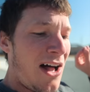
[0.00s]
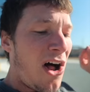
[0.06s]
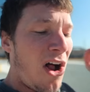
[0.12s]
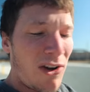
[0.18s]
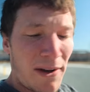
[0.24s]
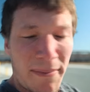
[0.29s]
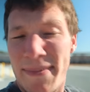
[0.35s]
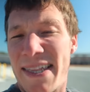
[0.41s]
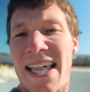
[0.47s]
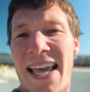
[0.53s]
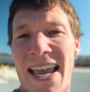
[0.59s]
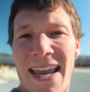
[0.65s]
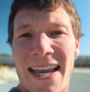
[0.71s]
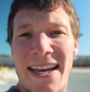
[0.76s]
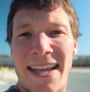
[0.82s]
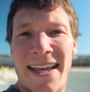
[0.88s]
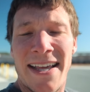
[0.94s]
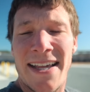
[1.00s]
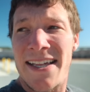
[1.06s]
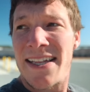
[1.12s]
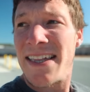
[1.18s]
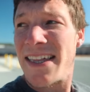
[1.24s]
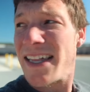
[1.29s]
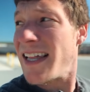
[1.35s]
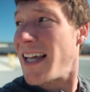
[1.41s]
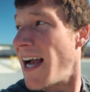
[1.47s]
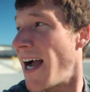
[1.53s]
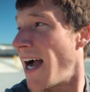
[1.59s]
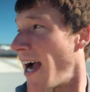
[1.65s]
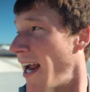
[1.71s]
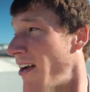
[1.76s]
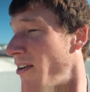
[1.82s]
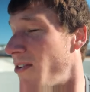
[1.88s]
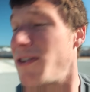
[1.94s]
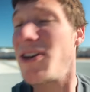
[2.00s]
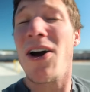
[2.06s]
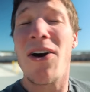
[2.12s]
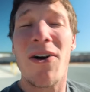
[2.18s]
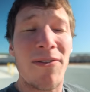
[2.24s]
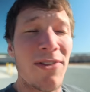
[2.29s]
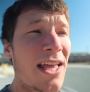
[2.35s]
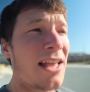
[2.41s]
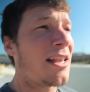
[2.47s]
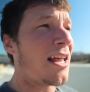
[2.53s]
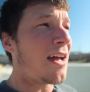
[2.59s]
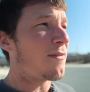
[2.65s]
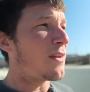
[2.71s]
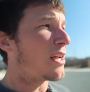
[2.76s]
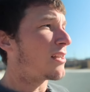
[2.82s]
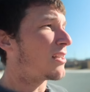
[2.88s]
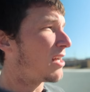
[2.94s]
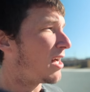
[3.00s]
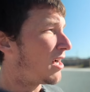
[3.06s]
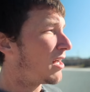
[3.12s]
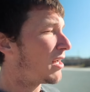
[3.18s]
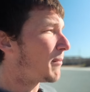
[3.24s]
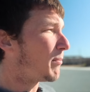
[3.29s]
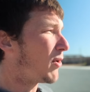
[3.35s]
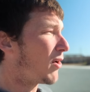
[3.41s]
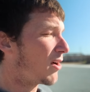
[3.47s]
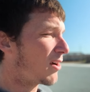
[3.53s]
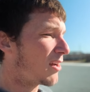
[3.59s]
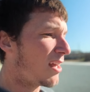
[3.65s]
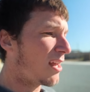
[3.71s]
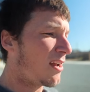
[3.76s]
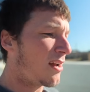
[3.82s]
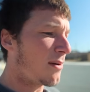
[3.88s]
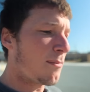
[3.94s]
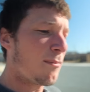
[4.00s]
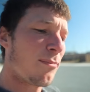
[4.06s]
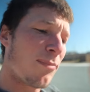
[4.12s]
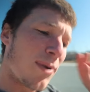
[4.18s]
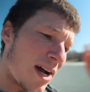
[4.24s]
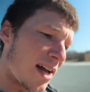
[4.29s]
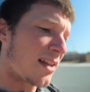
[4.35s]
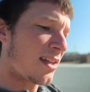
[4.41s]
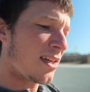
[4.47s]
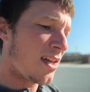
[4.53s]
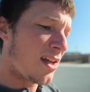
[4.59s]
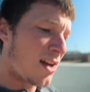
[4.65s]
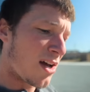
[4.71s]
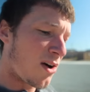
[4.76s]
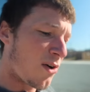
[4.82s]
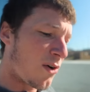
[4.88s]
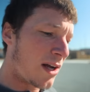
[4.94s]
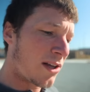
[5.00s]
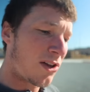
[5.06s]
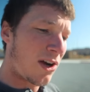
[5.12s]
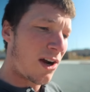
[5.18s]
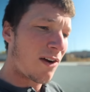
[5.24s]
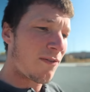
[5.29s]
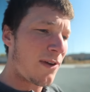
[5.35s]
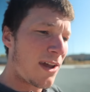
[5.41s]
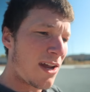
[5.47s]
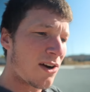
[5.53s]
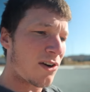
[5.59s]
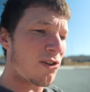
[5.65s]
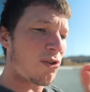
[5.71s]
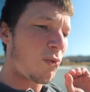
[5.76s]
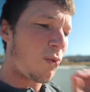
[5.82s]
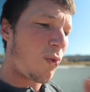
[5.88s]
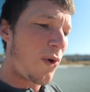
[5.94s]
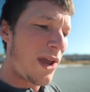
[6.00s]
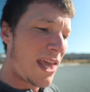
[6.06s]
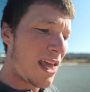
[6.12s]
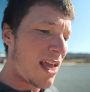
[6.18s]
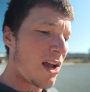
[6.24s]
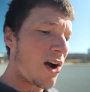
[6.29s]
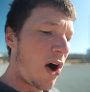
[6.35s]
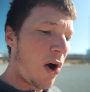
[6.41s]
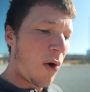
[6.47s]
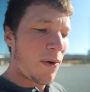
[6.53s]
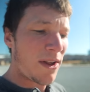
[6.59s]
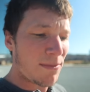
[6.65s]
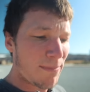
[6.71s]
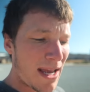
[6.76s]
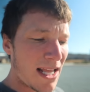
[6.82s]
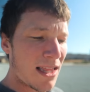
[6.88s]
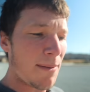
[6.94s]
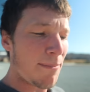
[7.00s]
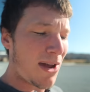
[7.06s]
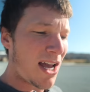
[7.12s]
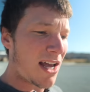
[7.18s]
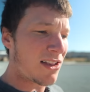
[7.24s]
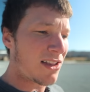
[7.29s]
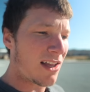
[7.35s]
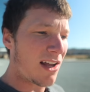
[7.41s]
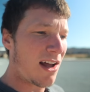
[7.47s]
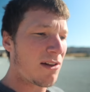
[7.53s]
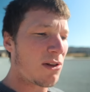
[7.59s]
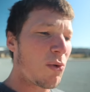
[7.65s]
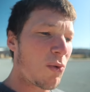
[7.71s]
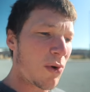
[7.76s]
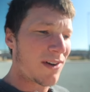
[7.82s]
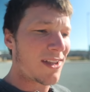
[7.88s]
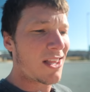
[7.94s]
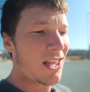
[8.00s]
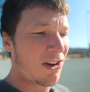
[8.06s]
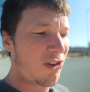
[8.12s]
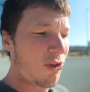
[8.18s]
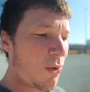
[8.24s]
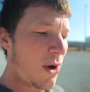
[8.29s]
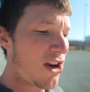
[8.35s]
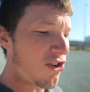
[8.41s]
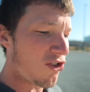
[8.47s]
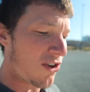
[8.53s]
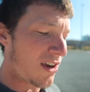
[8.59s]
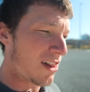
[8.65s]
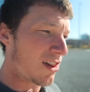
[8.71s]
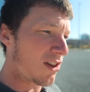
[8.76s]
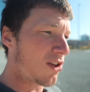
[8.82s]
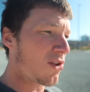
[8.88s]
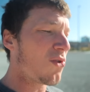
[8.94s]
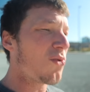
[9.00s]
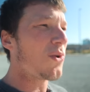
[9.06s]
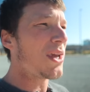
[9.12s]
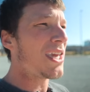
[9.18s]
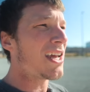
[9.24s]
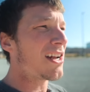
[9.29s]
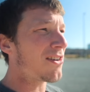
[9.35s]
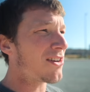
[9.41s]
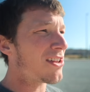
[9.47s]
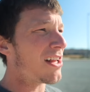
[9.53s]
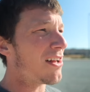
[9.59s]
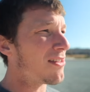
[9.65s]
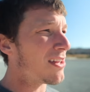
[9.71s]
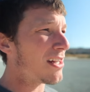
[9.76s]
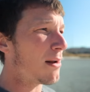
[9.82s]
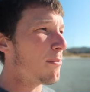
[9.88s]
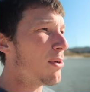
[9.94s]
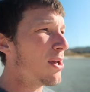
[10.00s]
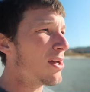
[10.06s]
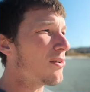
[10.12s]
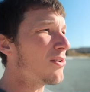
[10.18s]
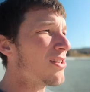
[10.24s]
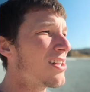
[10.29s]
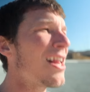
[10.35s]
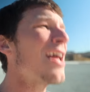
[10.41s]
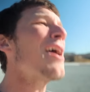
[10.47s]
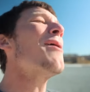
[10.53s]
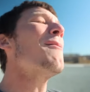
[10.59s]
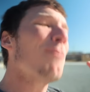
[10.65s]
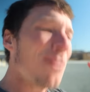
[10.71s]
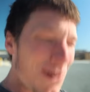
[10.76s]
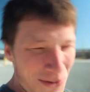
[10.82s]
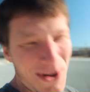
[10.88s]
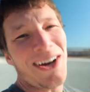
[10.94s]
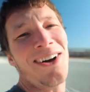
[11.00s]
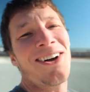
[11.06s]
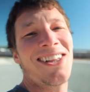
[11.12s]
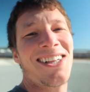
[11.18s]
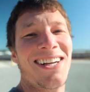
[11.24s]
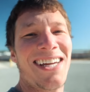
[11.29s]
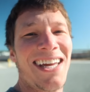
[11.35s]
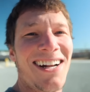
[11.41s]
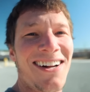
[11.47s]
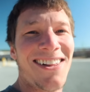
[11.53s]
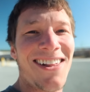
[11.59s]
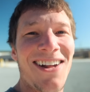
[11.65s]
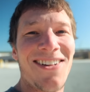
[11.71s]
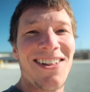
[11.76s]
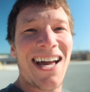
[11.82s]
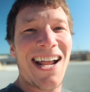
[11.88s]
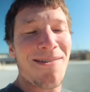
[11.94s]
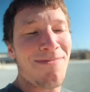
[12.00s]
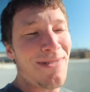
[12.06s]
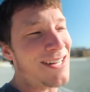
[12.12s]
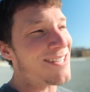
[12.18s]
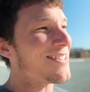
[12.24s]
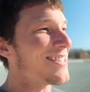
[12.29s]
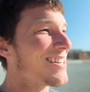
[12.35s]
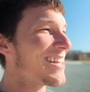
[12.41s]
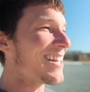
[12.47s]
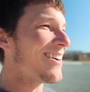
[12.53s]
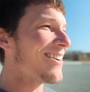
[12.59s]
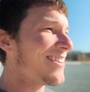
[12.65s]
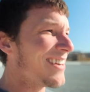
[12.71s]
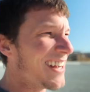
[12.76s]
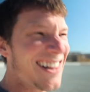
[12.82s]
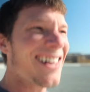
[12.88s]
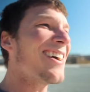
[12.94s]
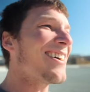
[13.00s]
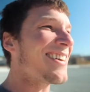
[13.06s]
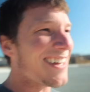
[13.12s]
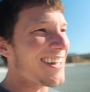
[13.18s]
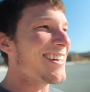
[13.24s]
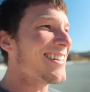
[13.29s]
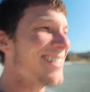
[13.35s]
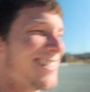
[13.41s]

All I'm saying is, I don't know if they left a ton of parking, but you know, us RVers, we always make the best of the worst situations. We get ourselves into pickles, but we also get ourselves out of pickles, so it's all good.